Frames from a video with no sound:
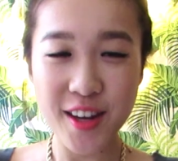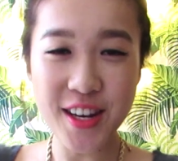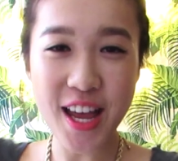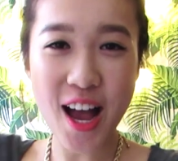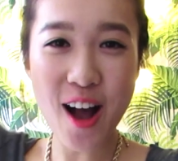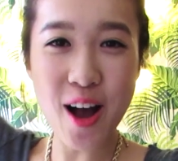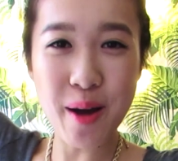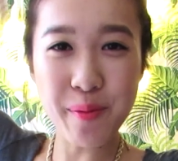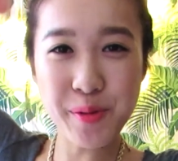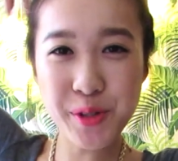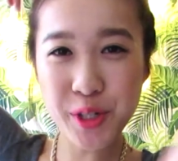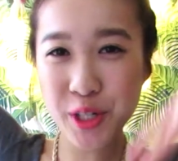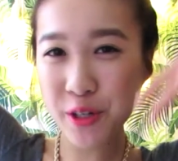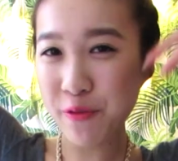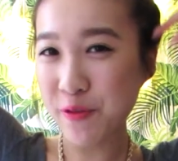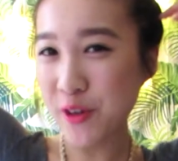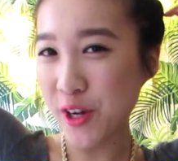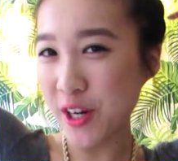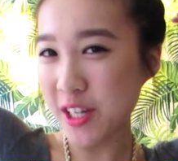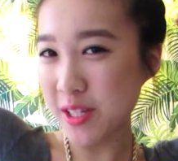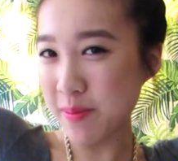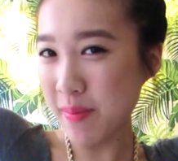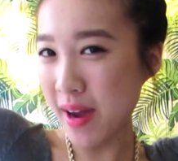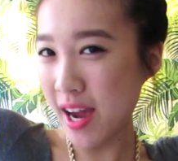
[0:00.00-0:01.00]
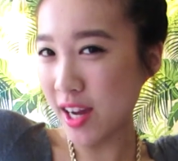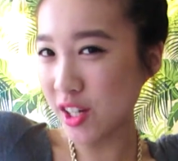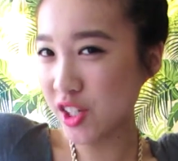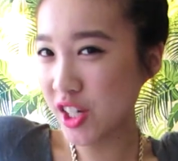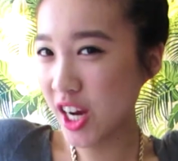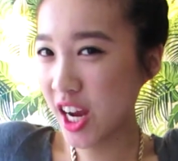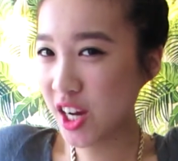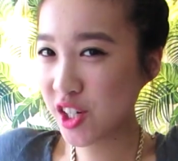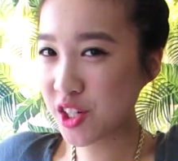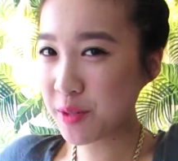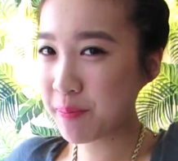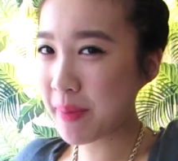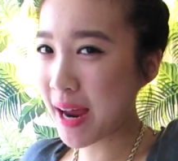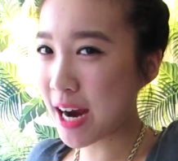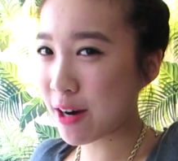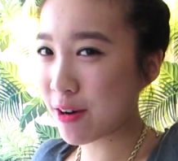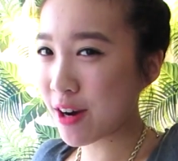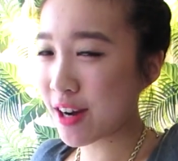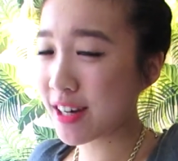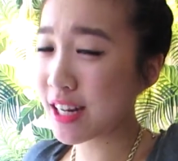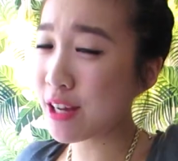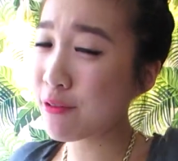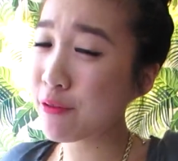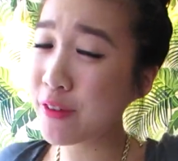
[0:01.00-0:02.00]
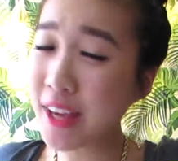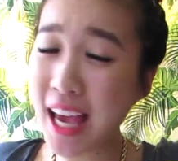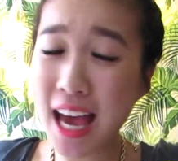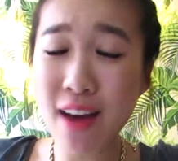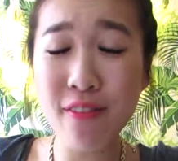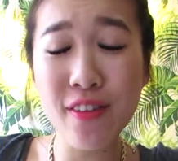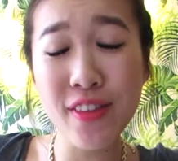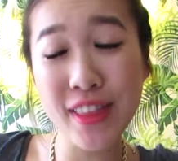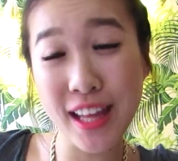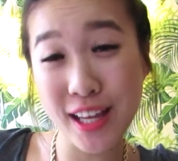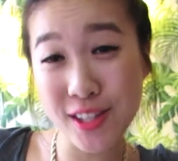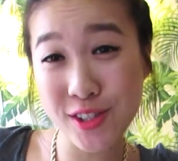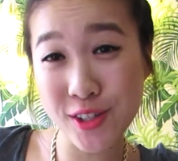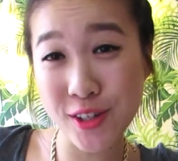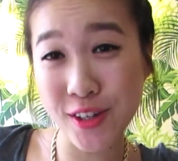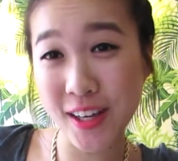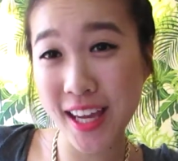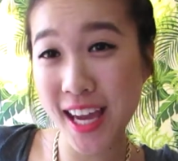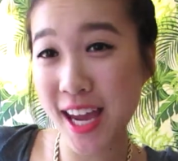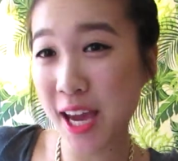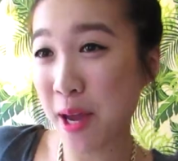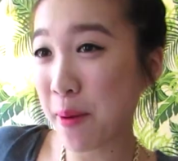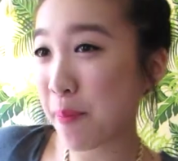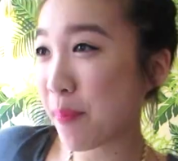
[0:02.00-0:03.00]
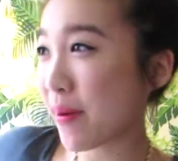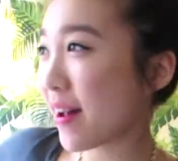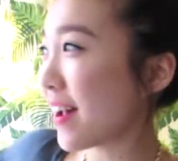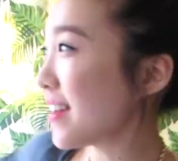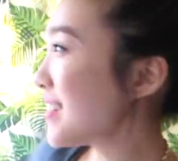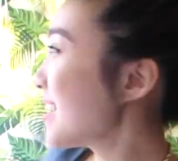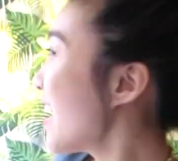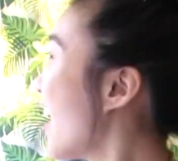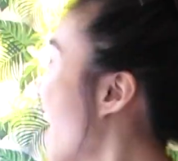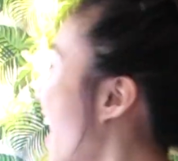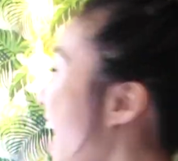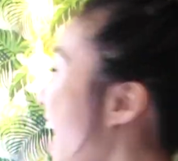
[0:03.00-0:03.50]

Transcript: Now, I'm sure you've noticed my change in background. If you haven't, that's okay, but